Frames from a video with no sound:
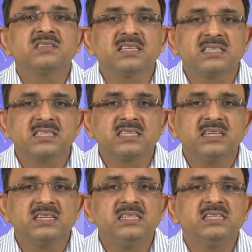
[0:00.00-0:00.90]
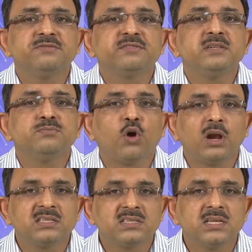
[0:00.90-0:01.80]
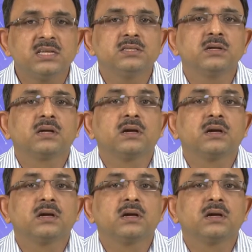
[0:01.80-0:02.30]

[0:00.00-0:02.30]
suggested in different policies or